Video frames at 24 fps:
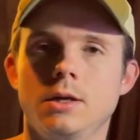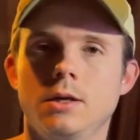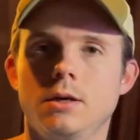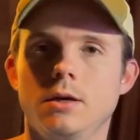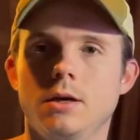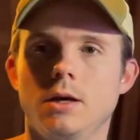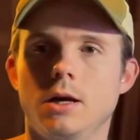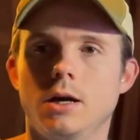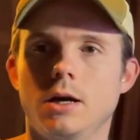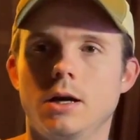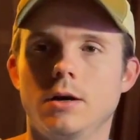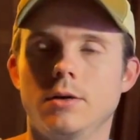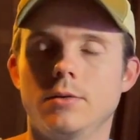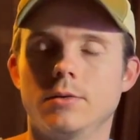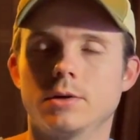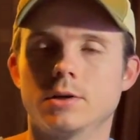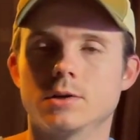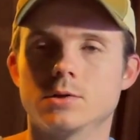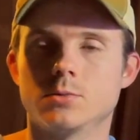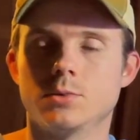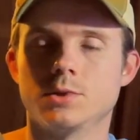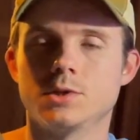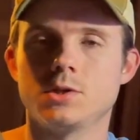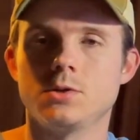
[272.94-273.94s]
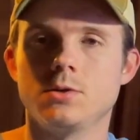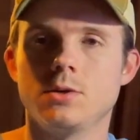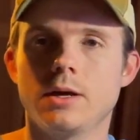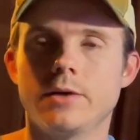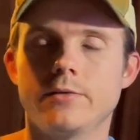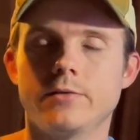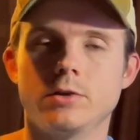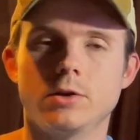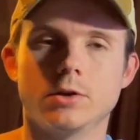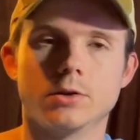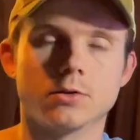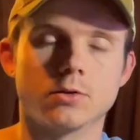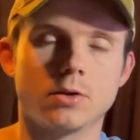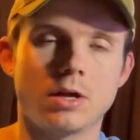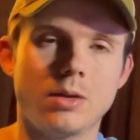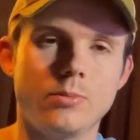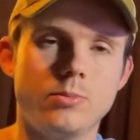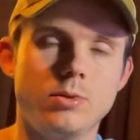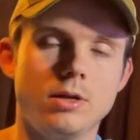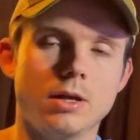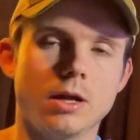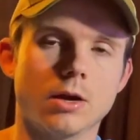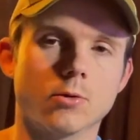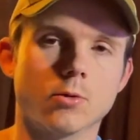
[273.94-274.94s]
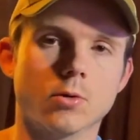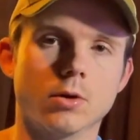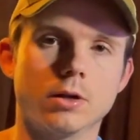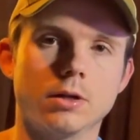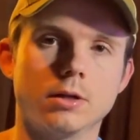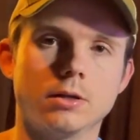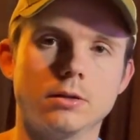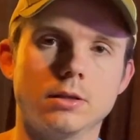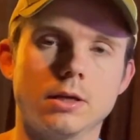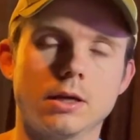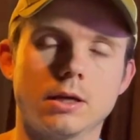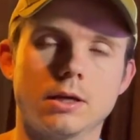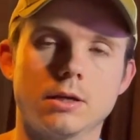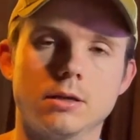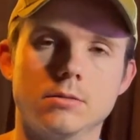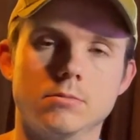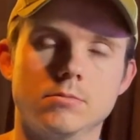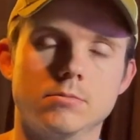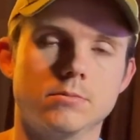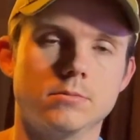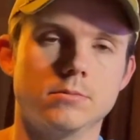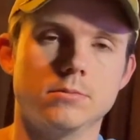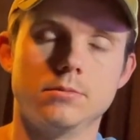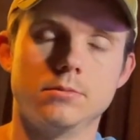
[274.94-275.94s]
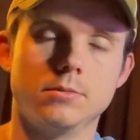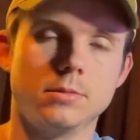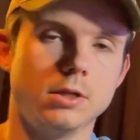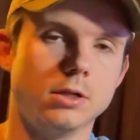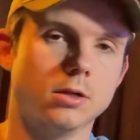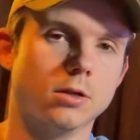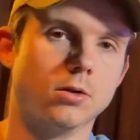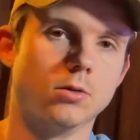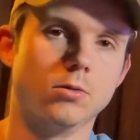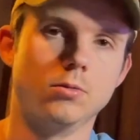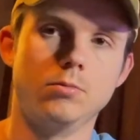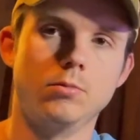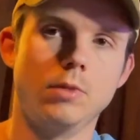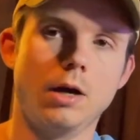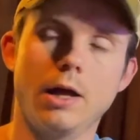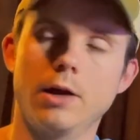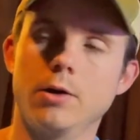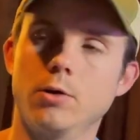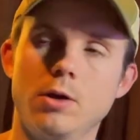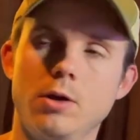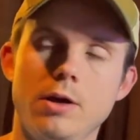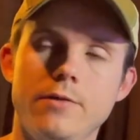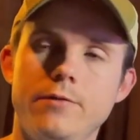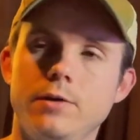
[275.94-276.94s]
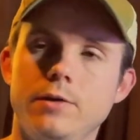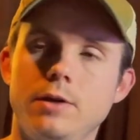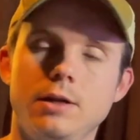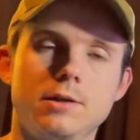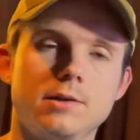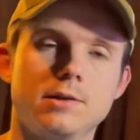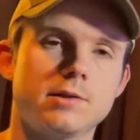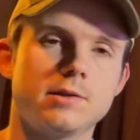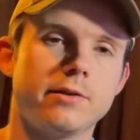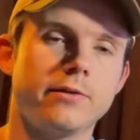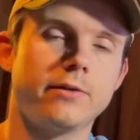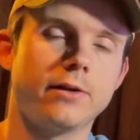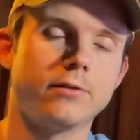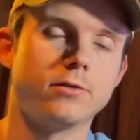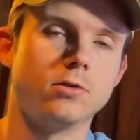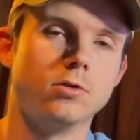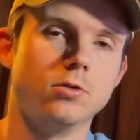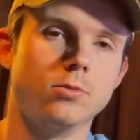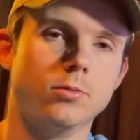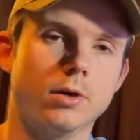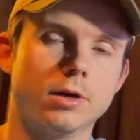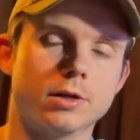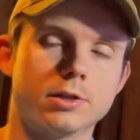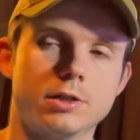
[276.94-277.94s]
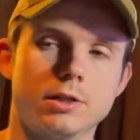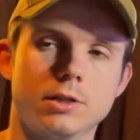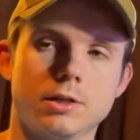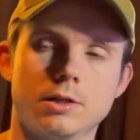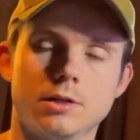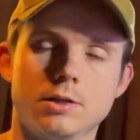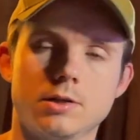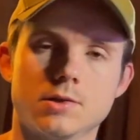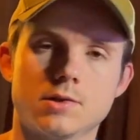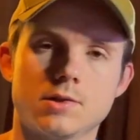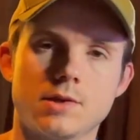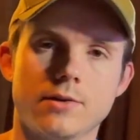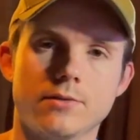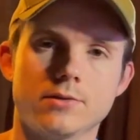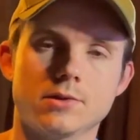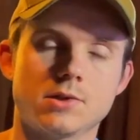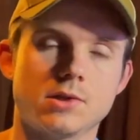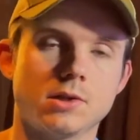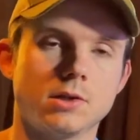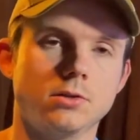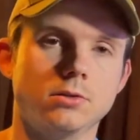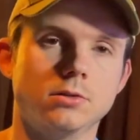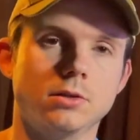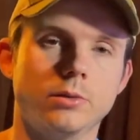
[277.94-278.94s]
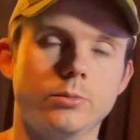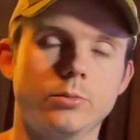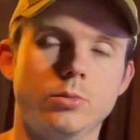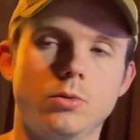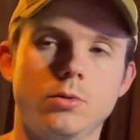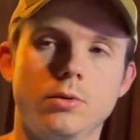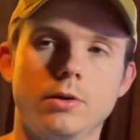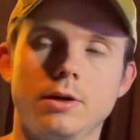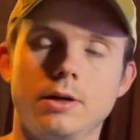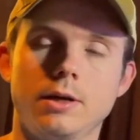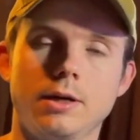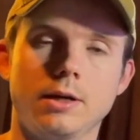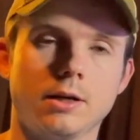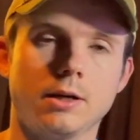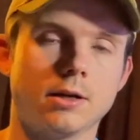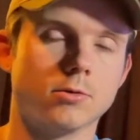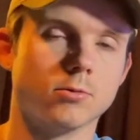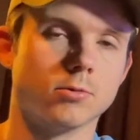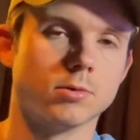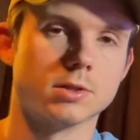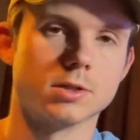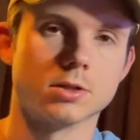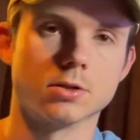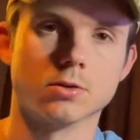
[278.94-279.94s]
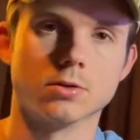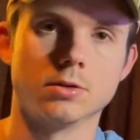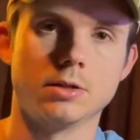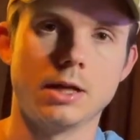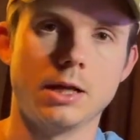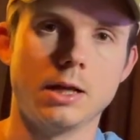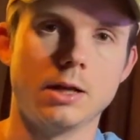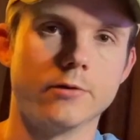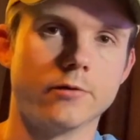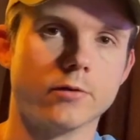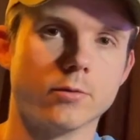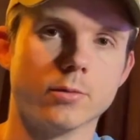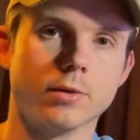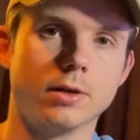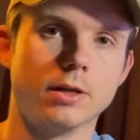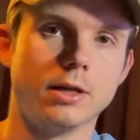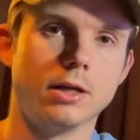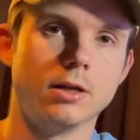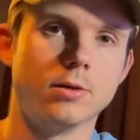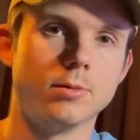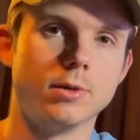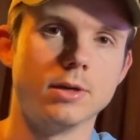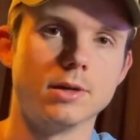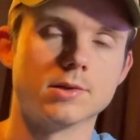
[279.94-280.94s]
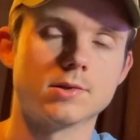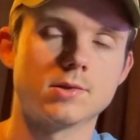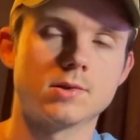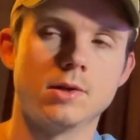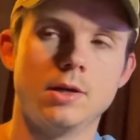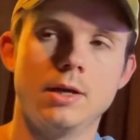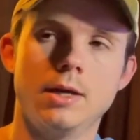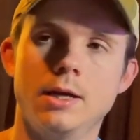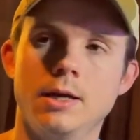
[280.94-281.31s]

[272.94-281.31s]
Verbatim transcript: Because uh, once you have another A P I running that can, you know, I don't know, if it, it doesn't even have to do much. It can just have a single endpoint and can return data from a database.